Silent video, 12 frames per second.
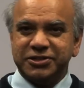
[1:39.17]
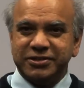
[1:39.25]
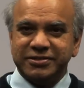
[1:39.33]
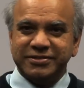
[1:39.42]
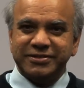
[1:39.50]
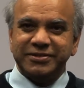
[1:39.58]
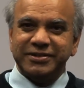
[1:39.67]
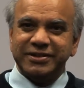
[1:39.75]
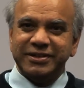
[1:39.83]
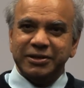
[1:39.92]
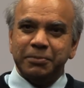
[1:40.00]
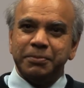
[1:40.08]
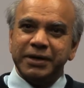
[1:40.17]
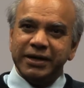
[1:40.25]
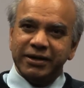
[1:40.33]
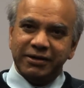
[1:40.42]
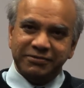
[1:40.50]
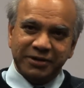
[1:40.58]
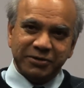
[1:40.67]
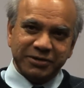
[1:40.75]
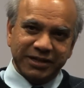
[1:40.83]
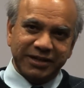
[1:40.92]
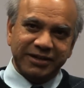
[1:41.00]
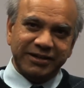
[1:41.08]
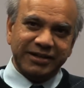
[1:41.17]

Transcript: are you know pretty rough out there